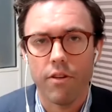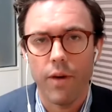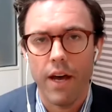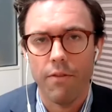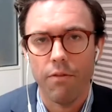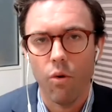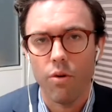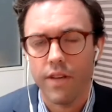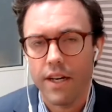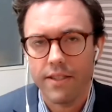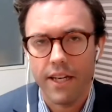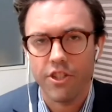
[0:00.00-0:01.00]
So we have laws
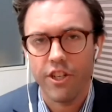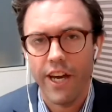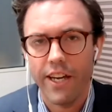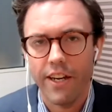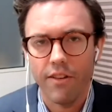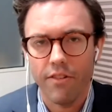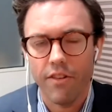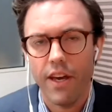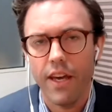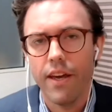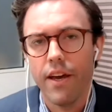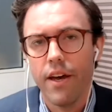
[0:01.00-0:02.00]
like Section
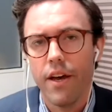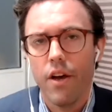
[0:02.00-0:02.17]
18C